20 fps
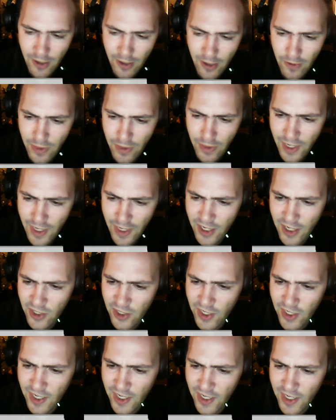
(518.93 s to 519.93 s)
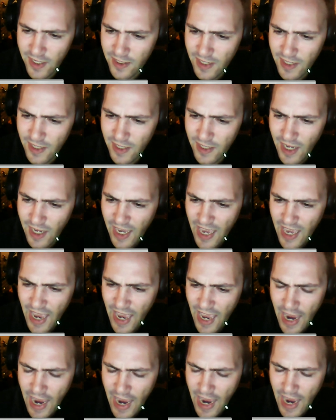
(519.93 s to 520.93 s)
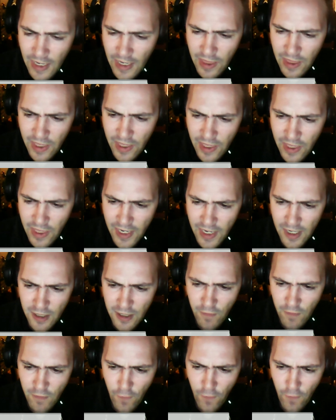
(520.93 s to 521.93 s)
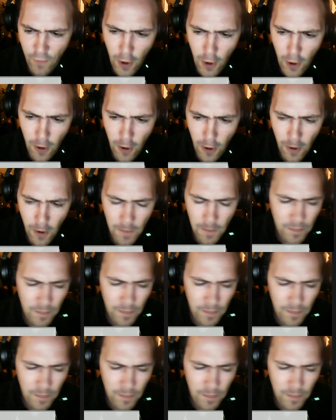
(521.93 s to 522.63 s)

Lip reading: Don't think she is anything as far